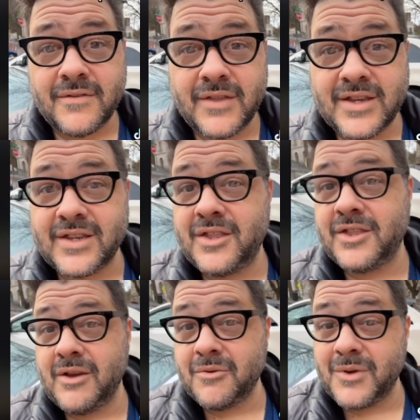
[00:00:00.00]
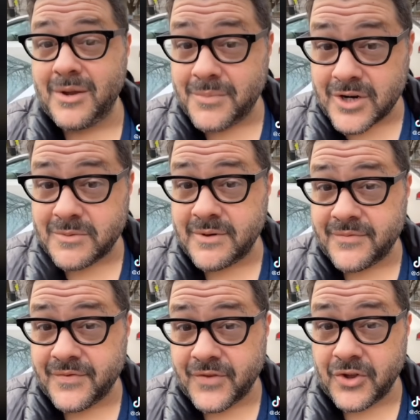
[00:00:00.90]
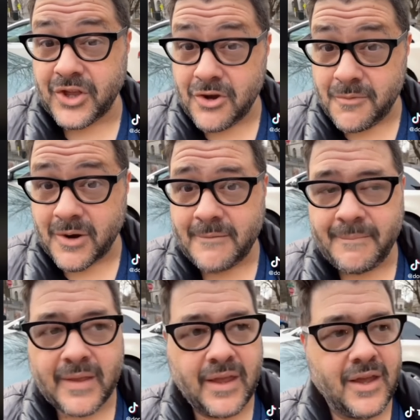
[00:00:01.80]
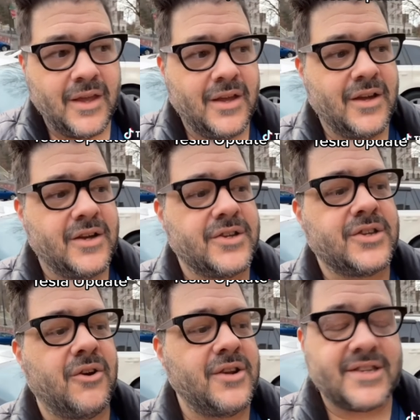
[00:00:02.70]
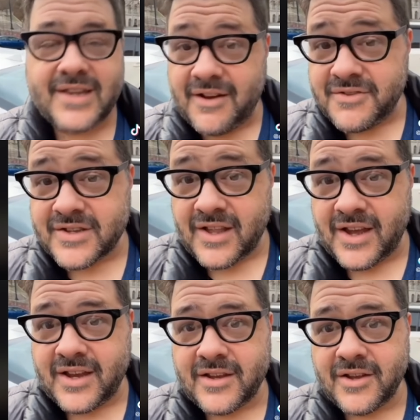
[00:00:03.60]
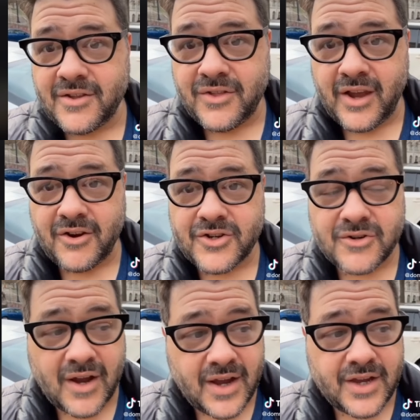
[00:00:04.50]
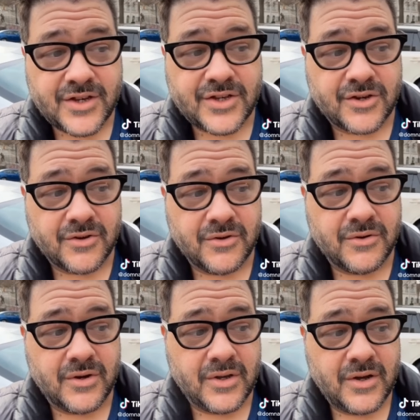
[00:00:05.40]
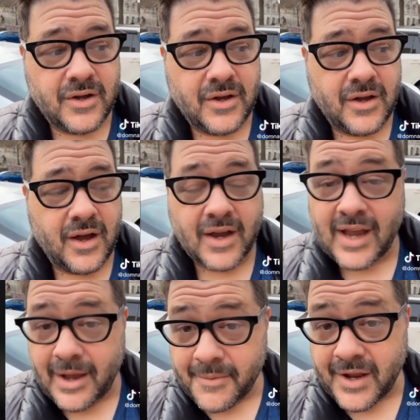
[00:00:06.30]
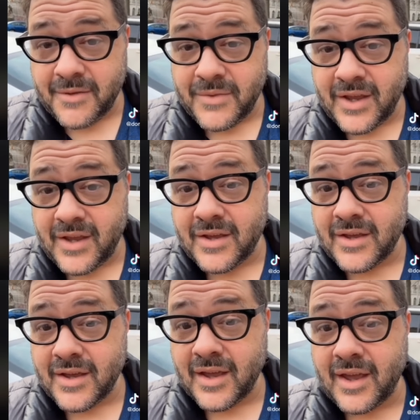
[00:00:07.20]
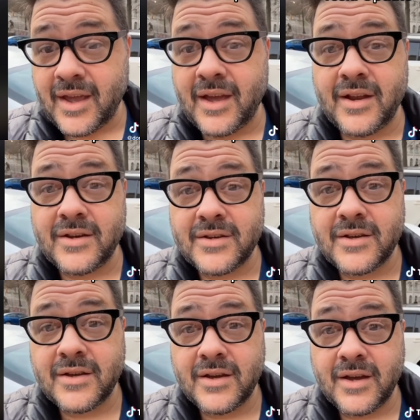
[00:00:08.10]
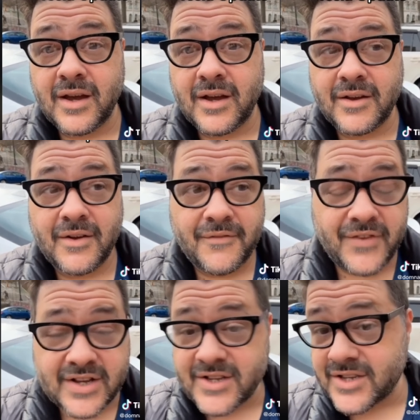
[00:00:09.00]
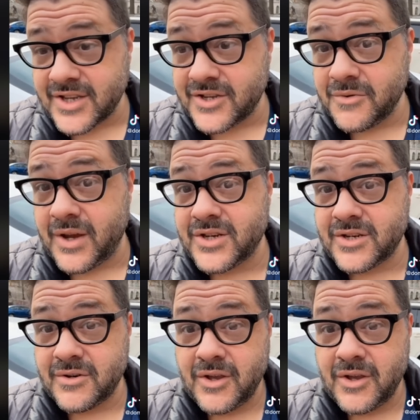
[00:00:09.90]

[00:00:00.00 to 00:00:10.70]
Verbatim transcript: They said that they would reimburse me for the Uber. So it sounds like they are trying to accommodate me and fix this situation.